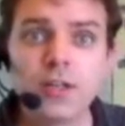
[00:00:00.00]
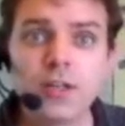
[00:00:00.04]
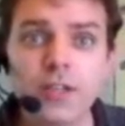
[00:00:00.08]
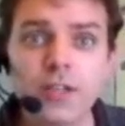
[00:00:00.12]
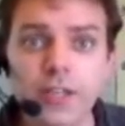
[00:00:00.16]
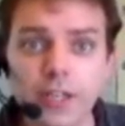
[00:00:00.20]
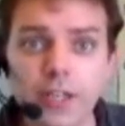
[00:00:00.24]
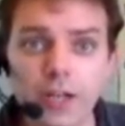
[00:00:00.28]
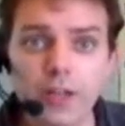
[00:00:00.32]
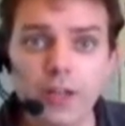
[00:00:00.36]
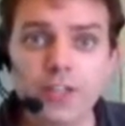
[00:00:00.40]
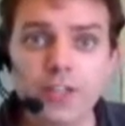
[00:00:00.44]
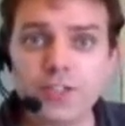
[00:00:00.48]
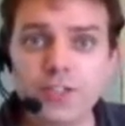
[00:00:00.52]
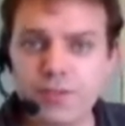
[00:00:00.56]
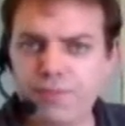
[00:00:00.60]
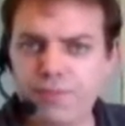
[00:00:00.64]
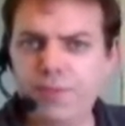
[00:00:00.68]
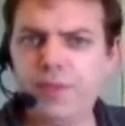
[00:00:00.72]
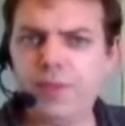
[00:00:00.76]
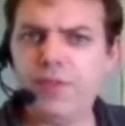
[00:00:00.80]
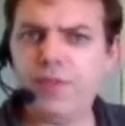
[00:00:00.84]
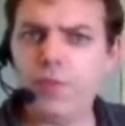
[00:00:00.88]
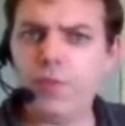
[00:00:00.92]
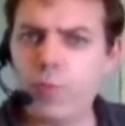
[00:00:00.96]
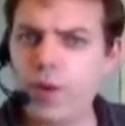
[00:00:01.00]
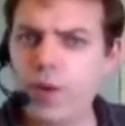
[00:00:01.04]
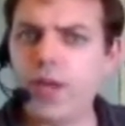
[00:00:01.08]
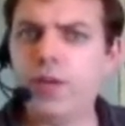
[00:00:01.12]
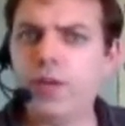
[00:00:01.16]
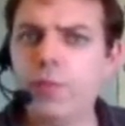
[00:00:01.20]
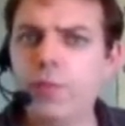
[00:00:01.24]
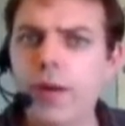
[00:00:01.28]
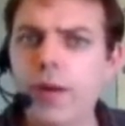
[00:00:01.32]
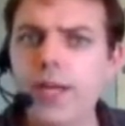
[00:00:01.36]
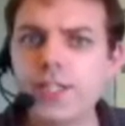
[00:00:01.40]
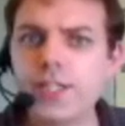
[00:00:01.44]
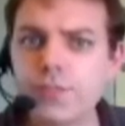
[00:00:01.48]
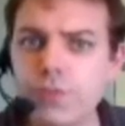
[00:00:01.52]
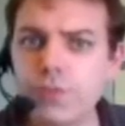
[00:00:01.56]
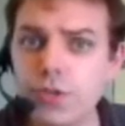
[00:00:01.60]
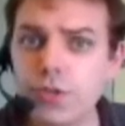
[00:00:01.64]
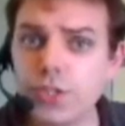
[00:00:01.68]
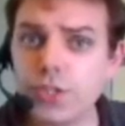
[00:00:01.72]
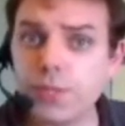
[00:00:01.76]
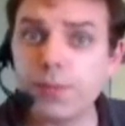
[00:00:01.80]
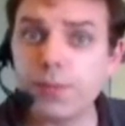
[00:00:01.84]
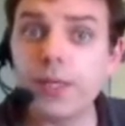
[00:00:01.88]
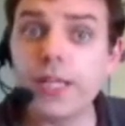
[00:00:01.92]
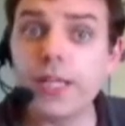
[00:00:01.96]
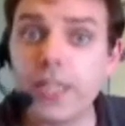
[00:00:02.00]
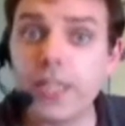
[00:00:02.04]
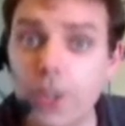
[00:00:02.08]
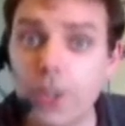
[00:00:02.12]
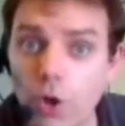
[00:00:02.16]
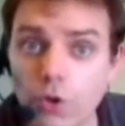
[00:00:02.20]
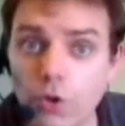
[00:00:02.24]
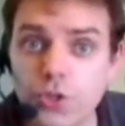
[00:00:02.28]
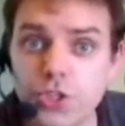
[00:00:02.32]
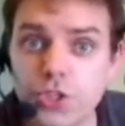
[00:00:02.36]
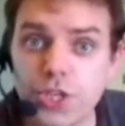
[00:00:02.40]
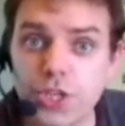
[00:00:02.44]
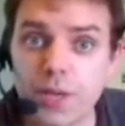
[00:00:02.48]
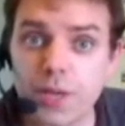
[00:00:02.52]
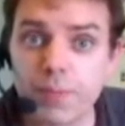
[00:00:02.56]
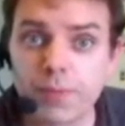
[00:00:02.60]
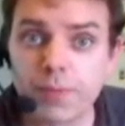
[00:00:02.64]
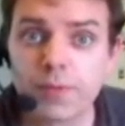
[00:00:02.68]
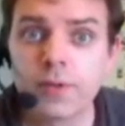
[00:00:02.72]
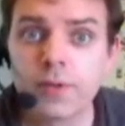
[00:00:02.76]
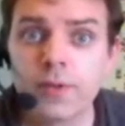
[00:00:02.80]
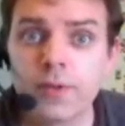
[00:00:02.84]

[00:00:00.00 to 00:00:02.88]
It's a bit of a weird way to run your bloody godship.